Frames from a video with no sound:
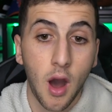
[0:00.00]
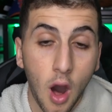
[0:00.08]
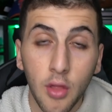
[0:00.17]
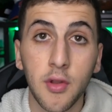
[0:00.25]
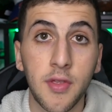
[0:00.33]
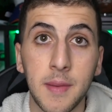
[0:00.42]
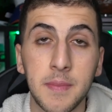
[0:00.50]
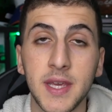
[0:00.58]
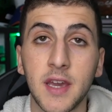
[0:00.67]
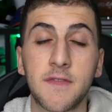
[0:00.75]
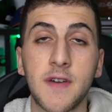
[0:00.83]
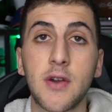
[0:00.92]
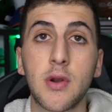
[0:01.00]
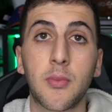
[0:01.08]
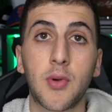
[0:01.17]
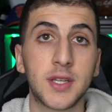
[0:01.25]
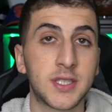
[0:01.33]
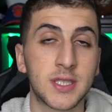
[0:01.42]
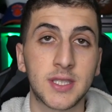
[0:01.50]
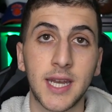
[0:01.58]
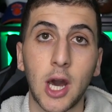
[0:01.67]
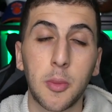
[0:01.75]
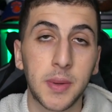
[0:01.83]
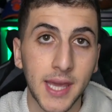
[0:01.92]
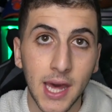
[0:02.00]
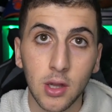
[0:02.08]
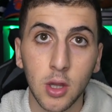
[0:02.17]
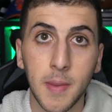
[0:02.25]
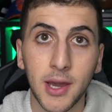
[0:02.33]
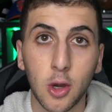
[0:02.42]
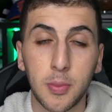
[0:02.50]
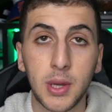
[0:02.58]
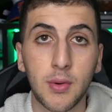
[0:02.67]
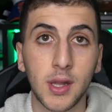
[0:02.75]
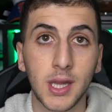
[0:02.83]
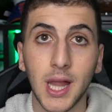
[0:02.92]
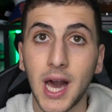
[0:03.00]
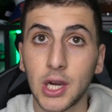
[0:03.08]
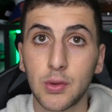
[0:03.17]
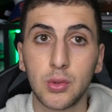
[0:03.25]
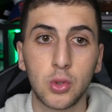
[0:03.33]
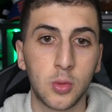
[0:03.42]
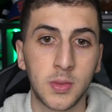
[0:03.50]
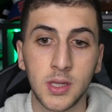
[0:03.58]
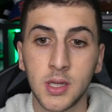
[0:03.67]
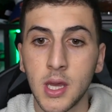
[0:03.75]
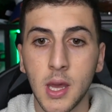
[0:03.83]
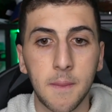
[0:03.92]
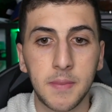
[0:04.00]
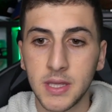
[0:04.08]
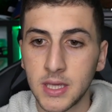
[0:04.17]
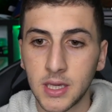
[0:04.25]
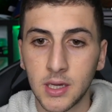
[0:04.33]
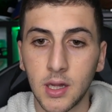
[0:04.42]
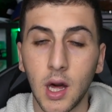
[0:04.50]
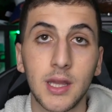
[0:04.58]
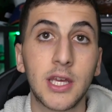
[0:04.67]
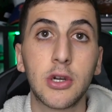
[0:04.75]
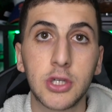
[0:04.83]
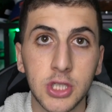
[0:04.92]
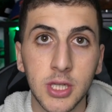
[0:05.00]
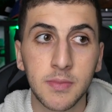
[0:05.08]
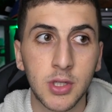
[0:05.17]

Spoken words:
other than being a veteran presence and helping out LaMichael Perine in the locker room and being a leadership.